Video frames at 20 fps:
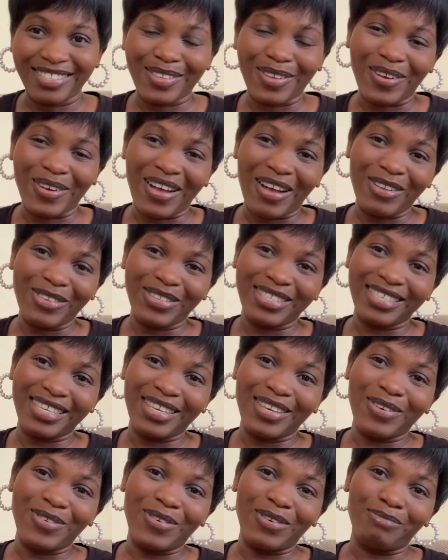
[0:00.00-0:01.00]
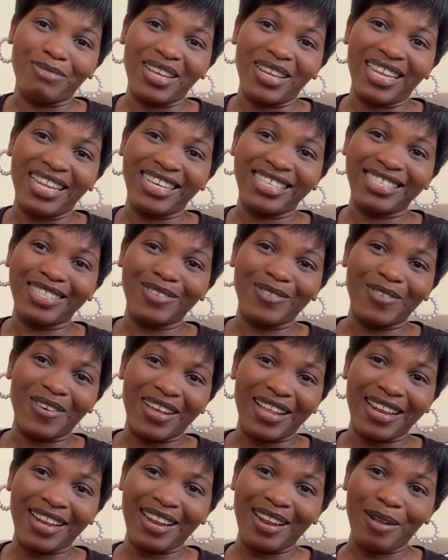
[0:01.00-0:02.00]
So I'll see you on my next
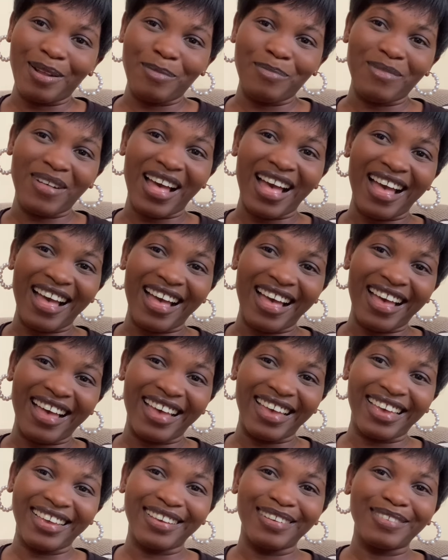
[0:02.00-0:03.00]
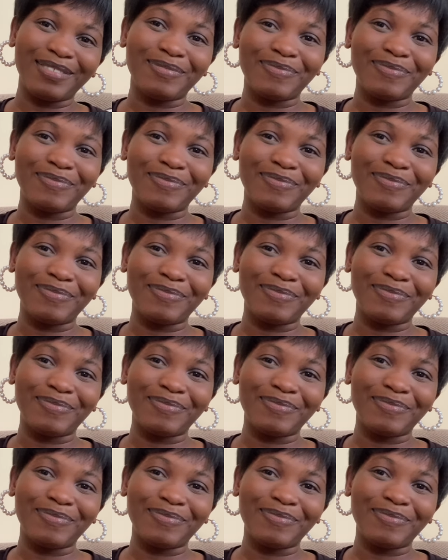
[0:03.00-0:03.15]
one. Bye.